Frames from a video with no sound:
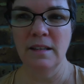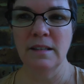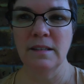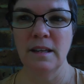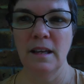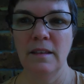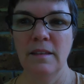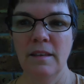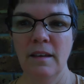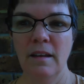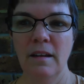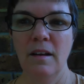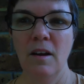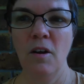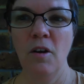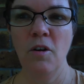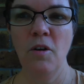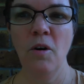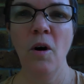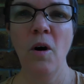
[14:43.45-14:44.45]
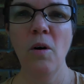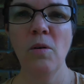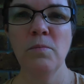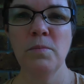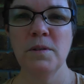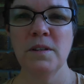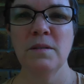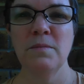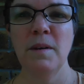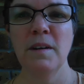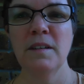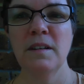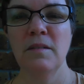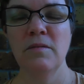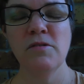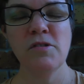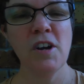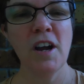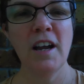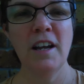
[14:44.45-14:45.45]
said that her whole
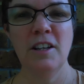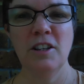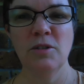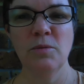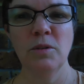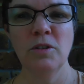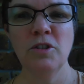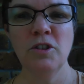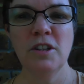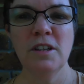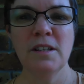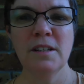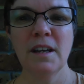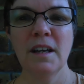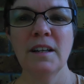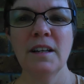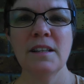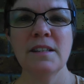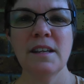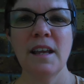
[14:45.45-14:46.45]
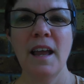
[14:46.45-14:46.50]
perspective changed once she started